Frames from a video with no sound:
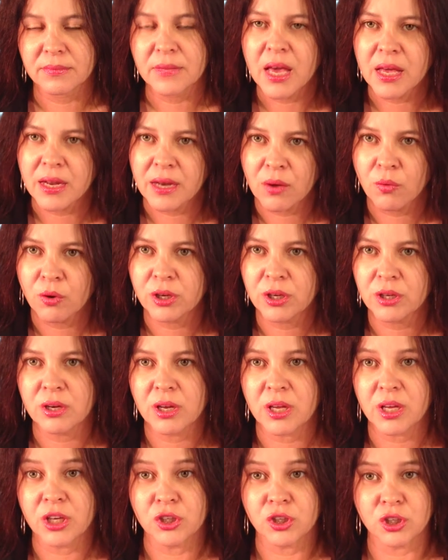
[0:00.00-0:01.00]
And I want you
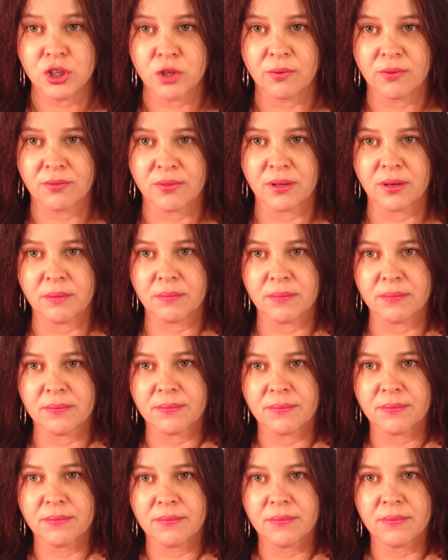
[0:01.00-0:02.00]
to eat 2 of them.
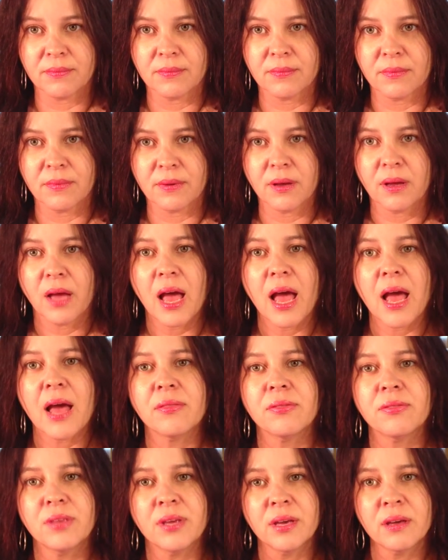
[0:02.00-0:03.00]

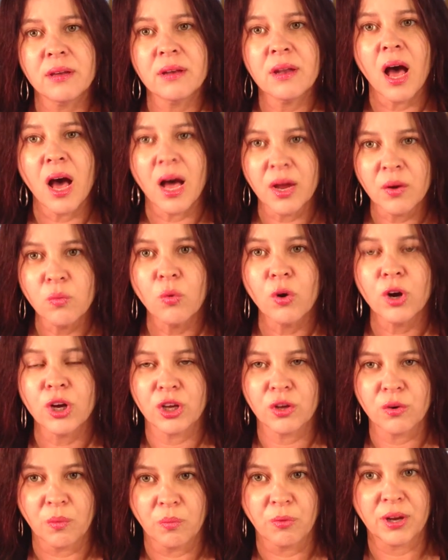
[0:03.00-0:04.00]
And then I want
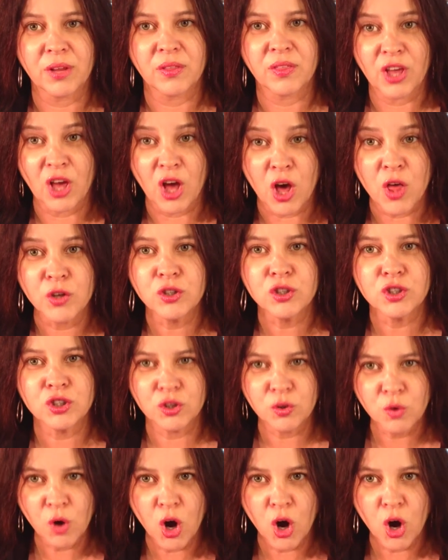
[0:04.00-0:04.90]
you to bring the other 2